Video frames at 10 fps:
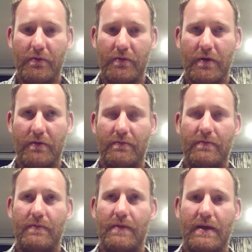So
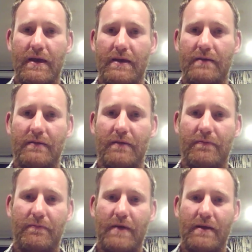the key is
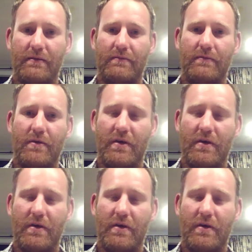you